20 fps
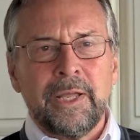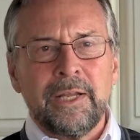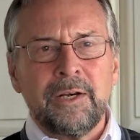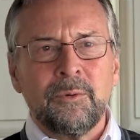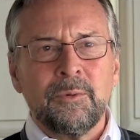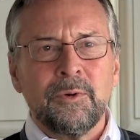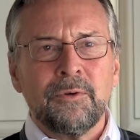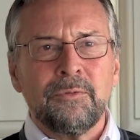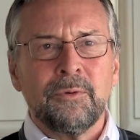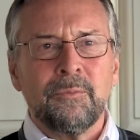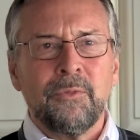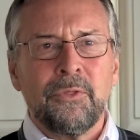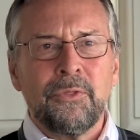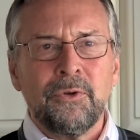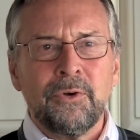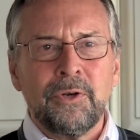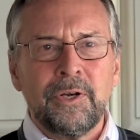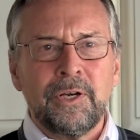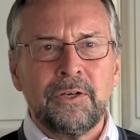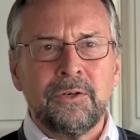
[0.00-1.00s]
anywhere from
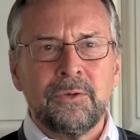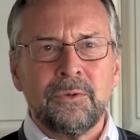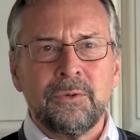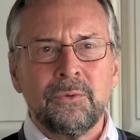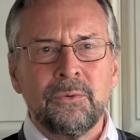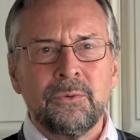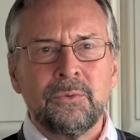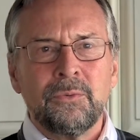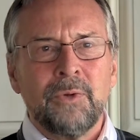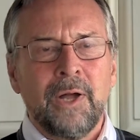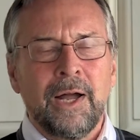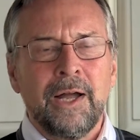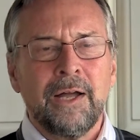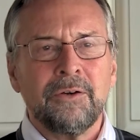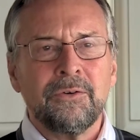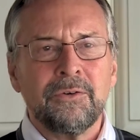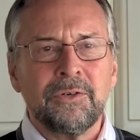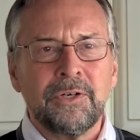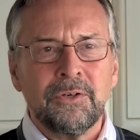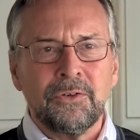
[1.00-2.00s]
30 to
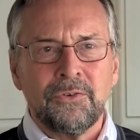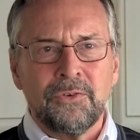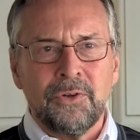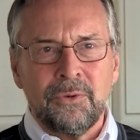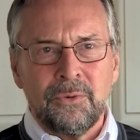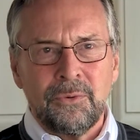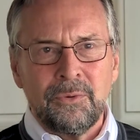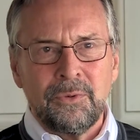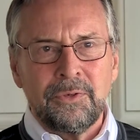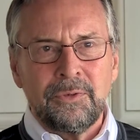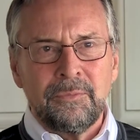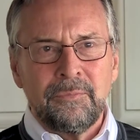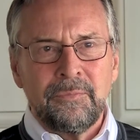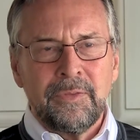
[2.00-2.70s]
100 years old.